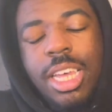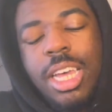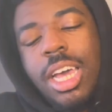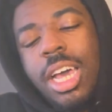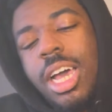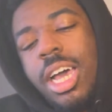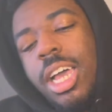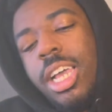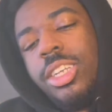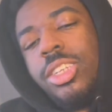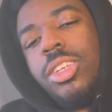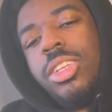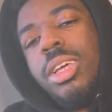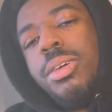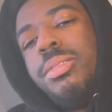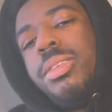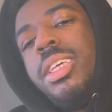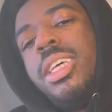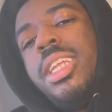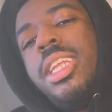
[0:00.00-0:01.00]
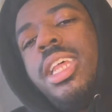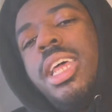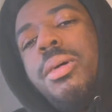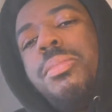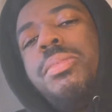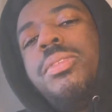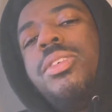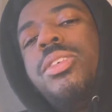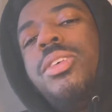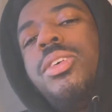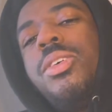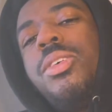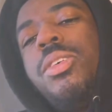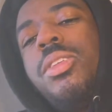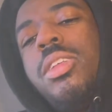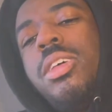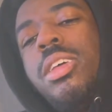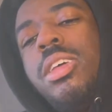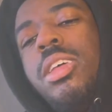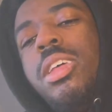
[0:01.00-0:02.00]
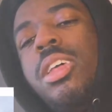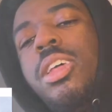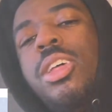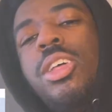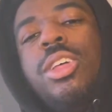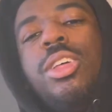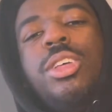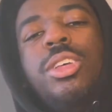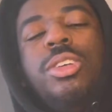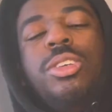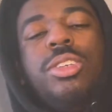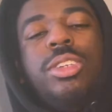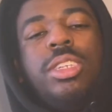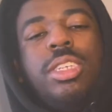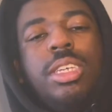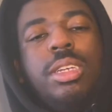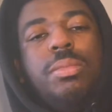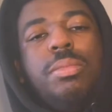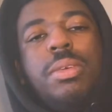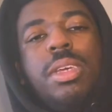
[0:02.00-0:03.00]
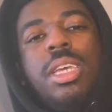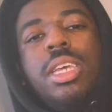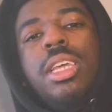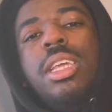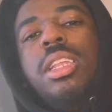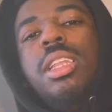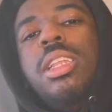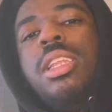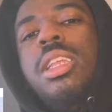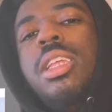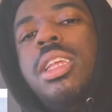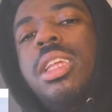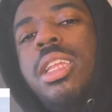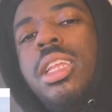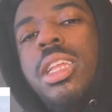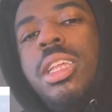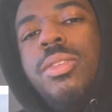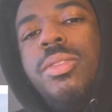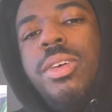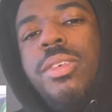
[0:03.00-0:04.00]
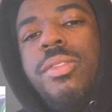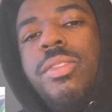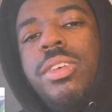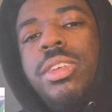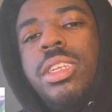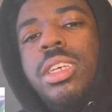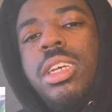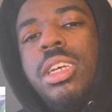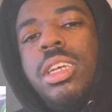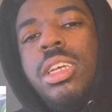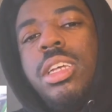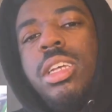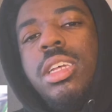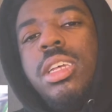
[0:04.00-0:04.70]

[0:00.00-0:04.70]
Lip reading: Alright, so that was the end of the episode. You see, man? Wait for a second.